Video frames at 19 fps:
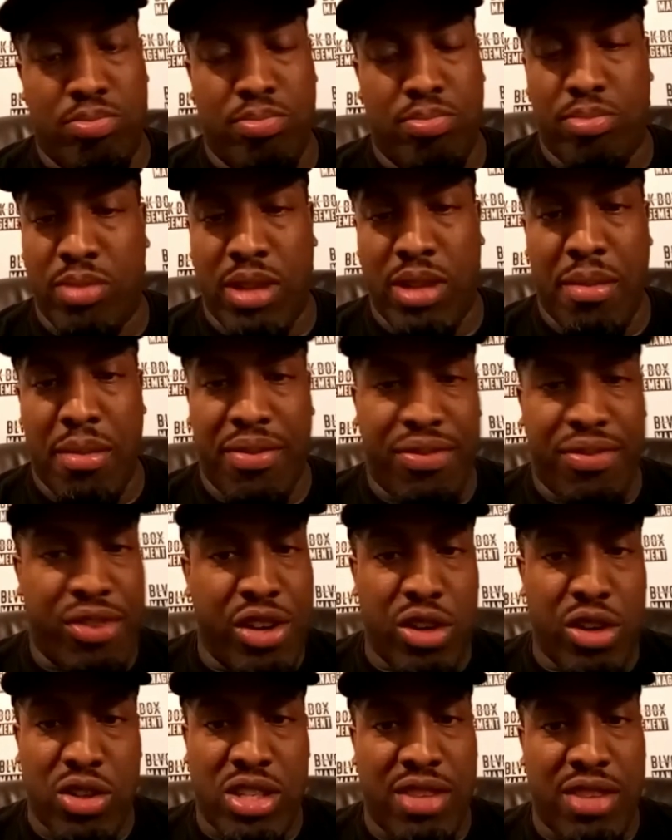number 3
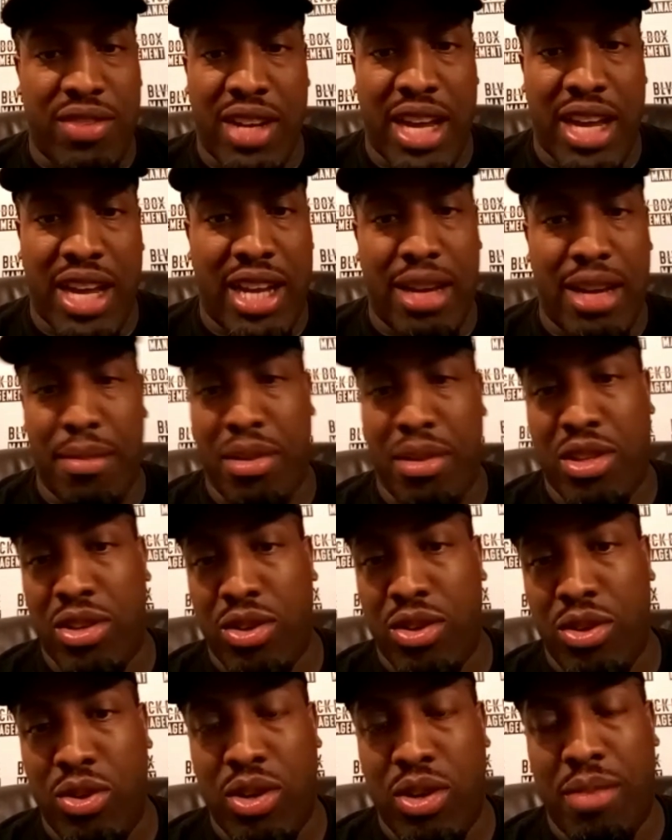or something like that, number
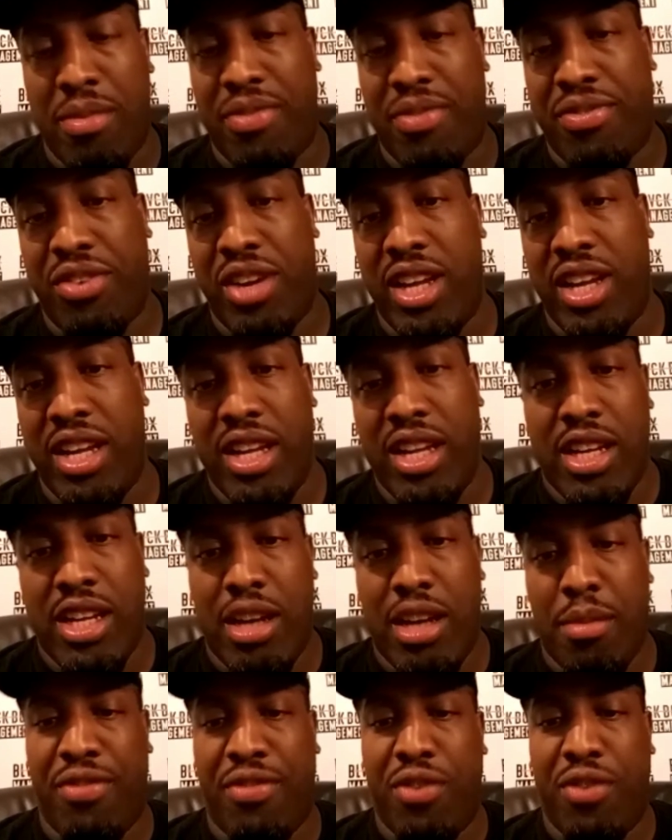2, number 3,
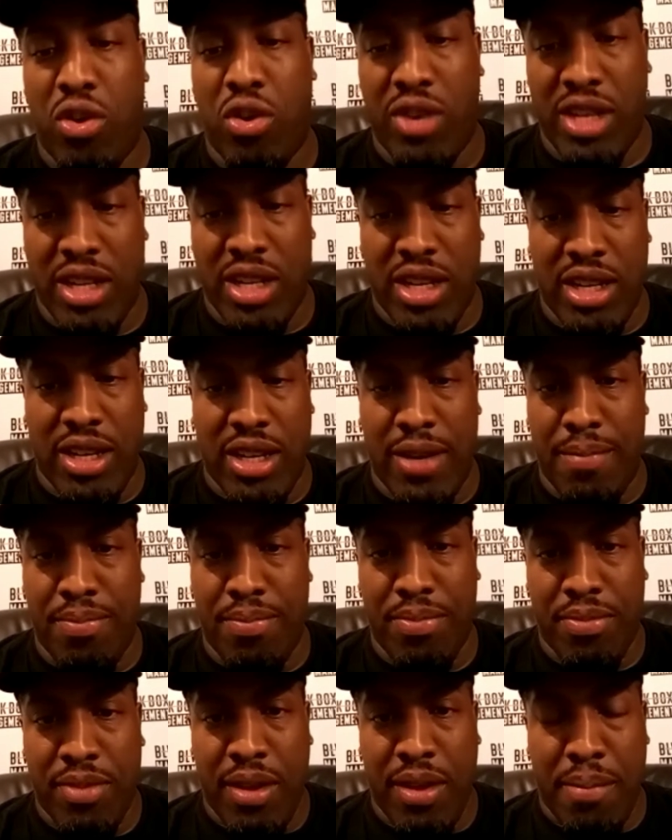number 4 in
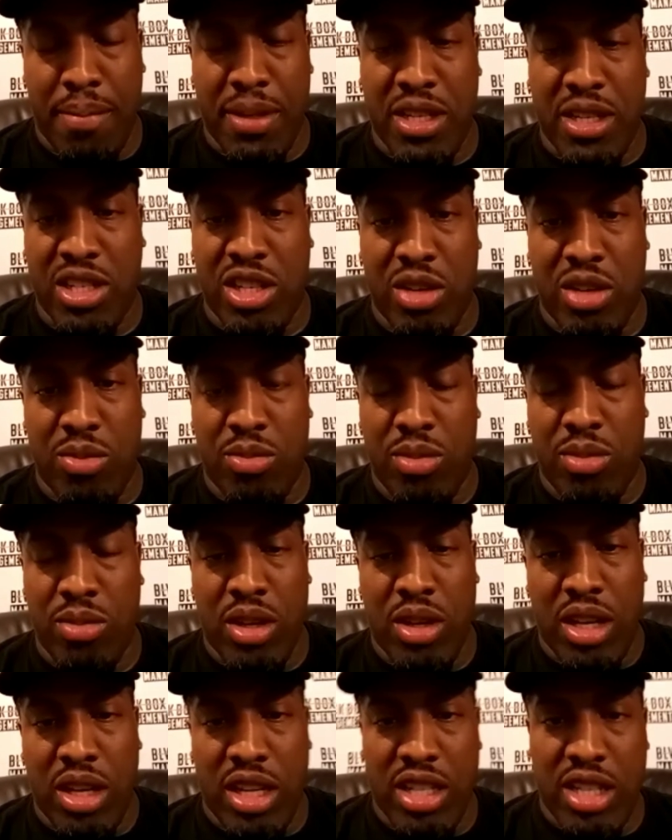position
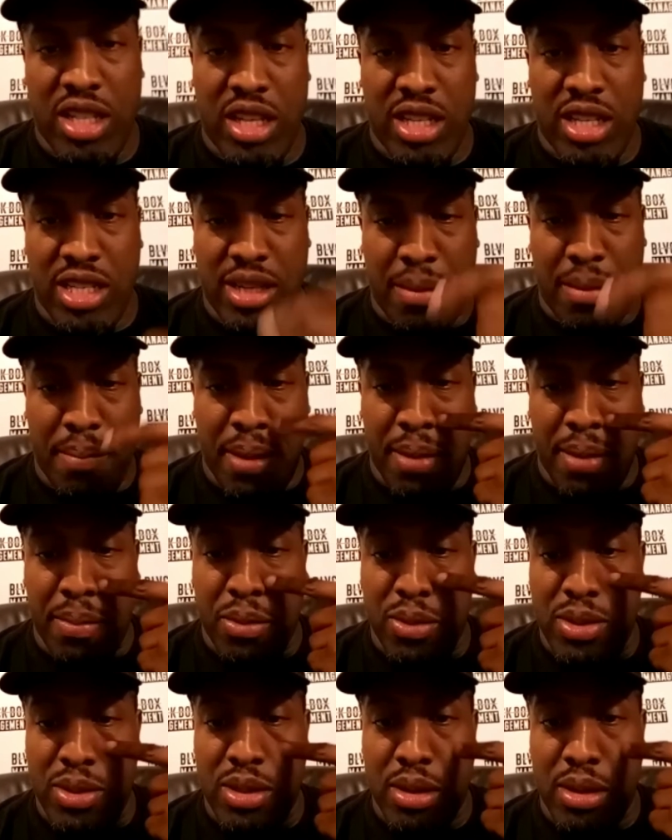in some
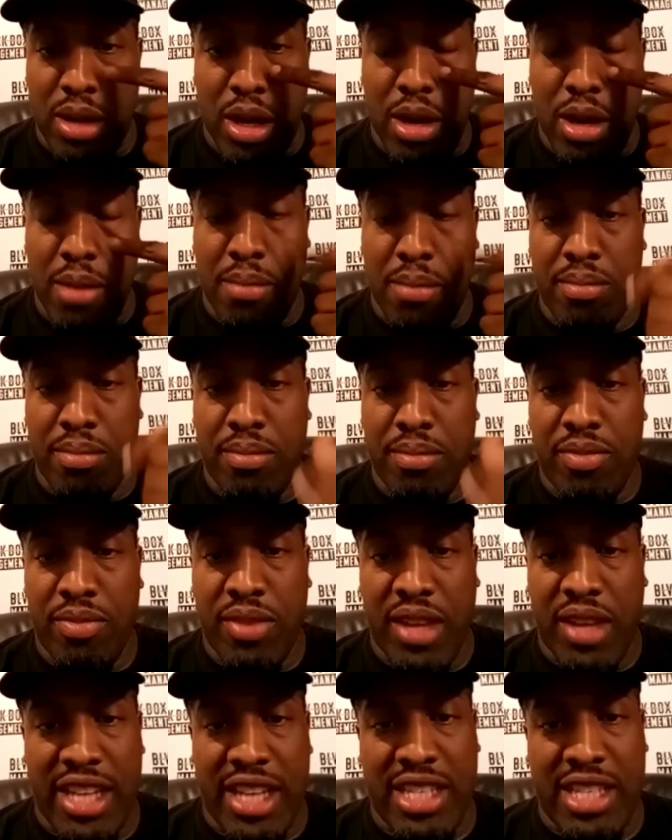people's
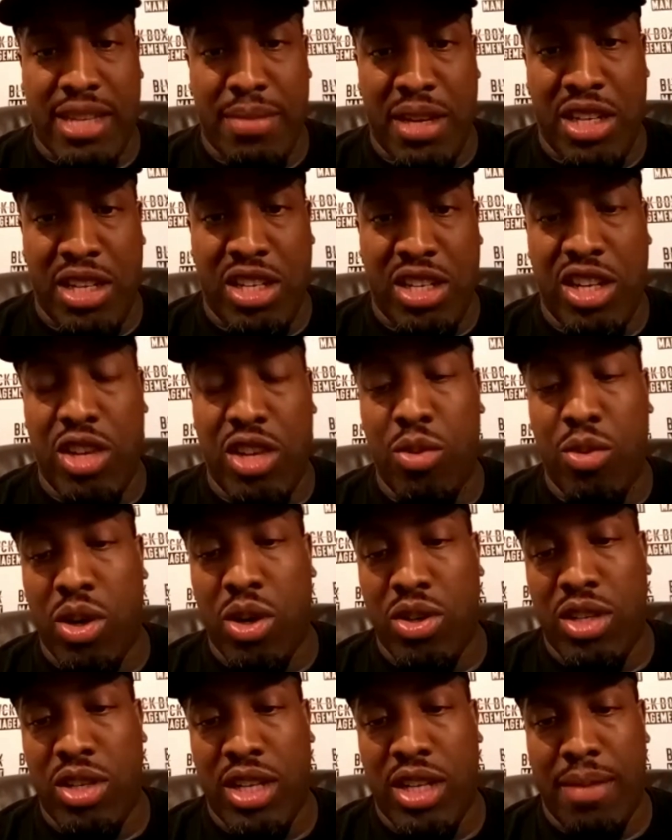estimation in the
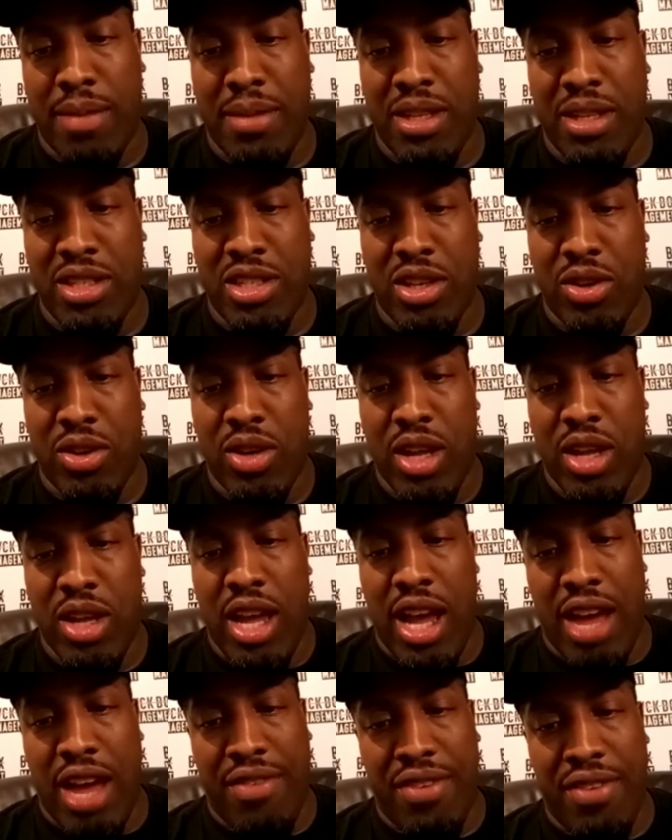world, you know what I mean? So
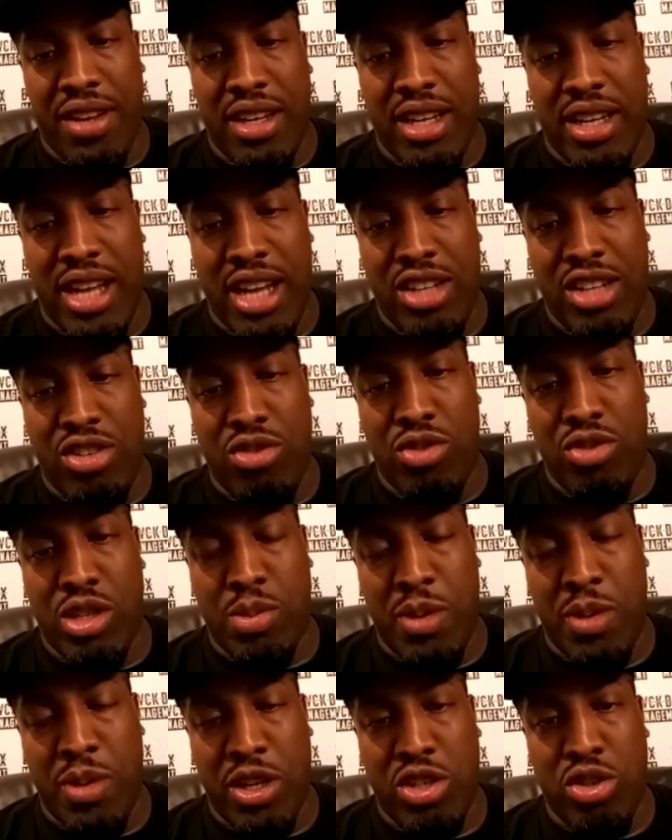I think that due
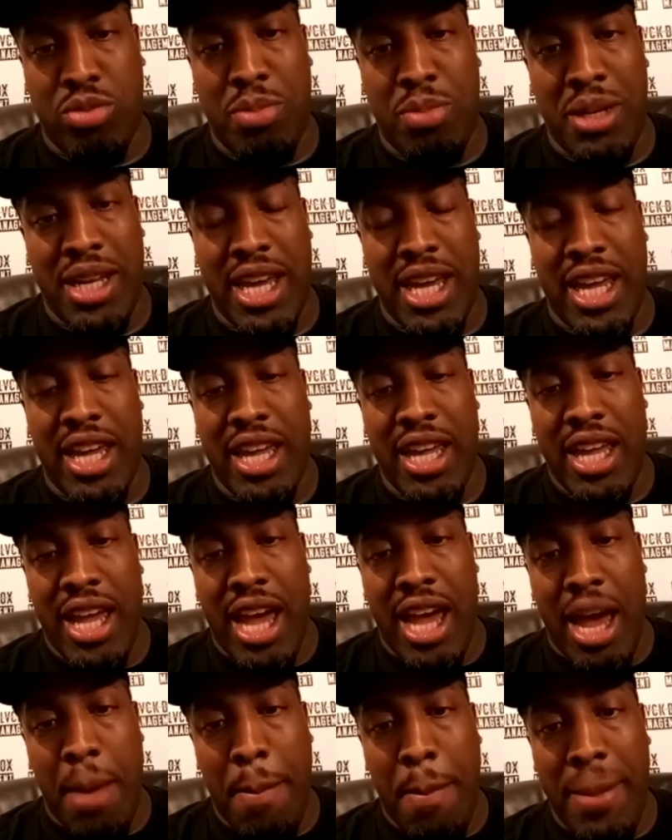respect should be there,
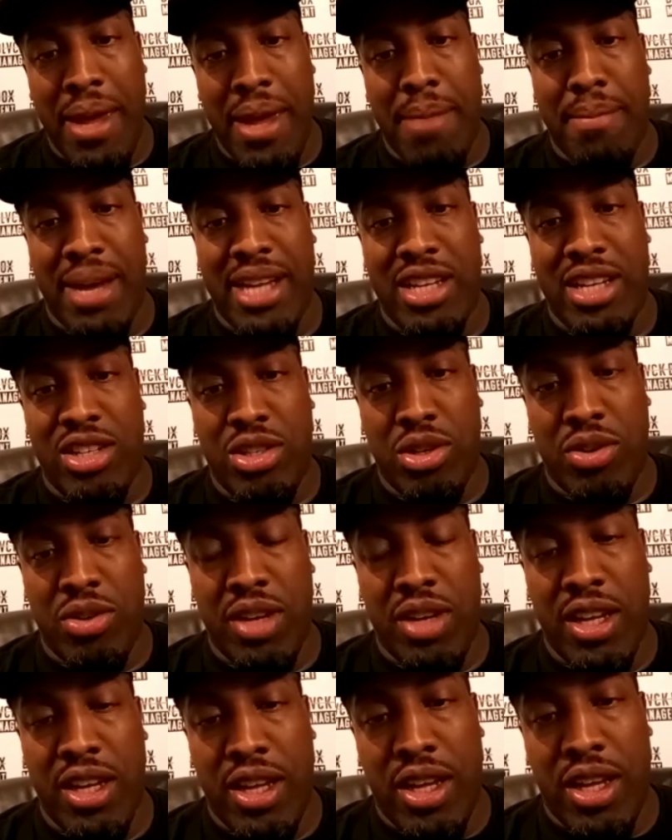and being
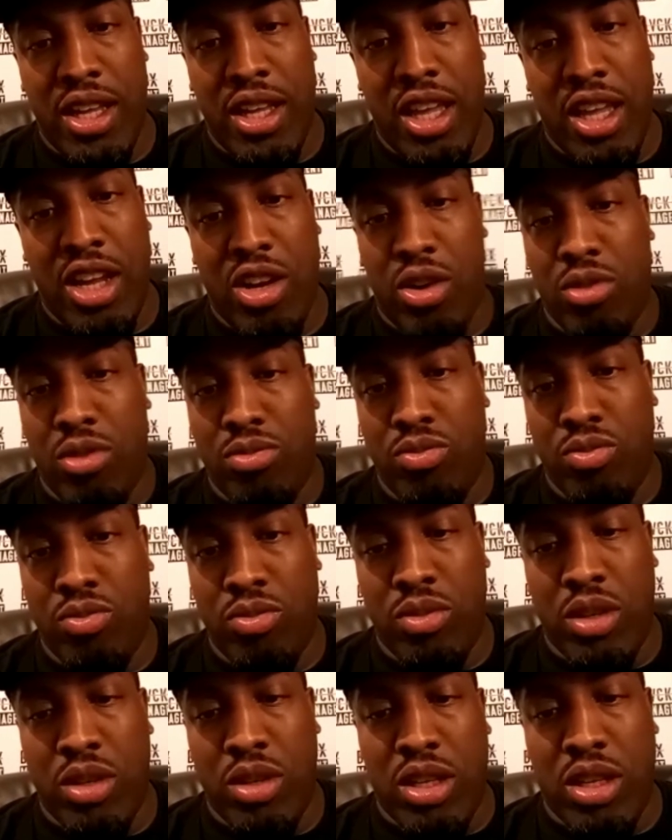mandatory,
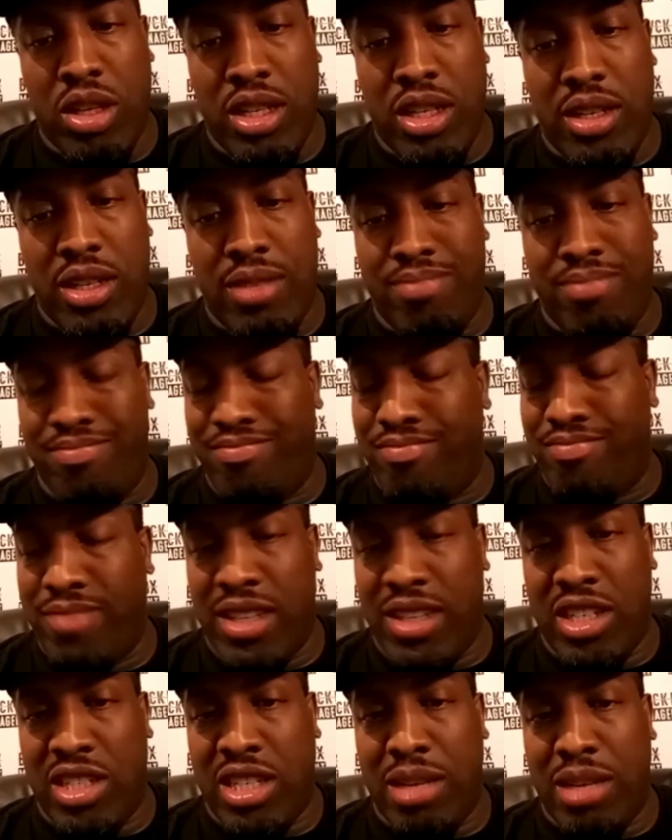
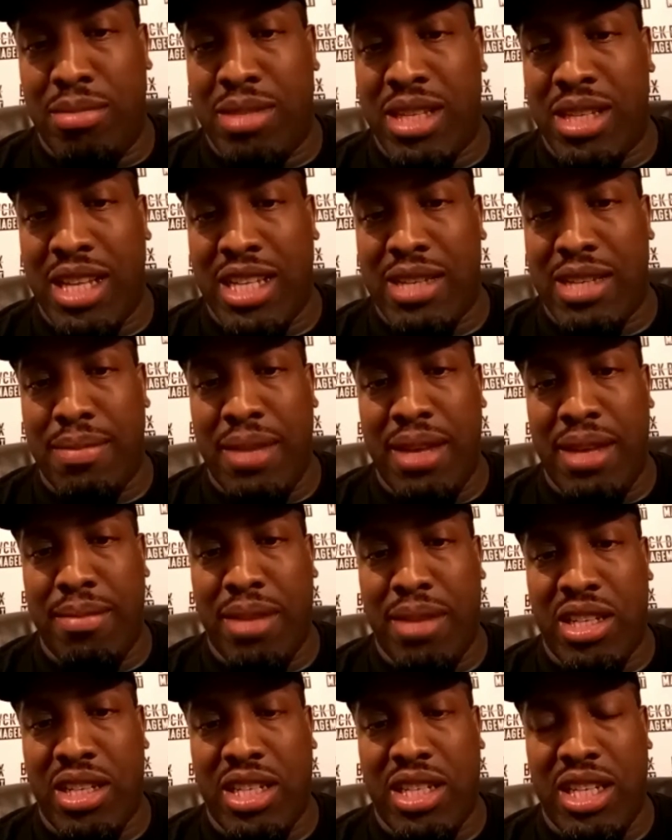it seems it doesn't mean
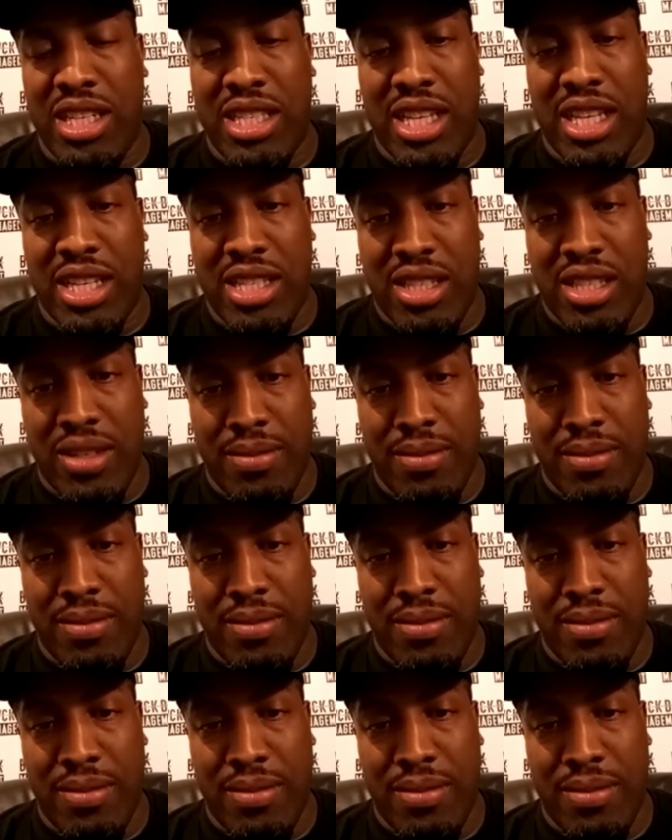much these days.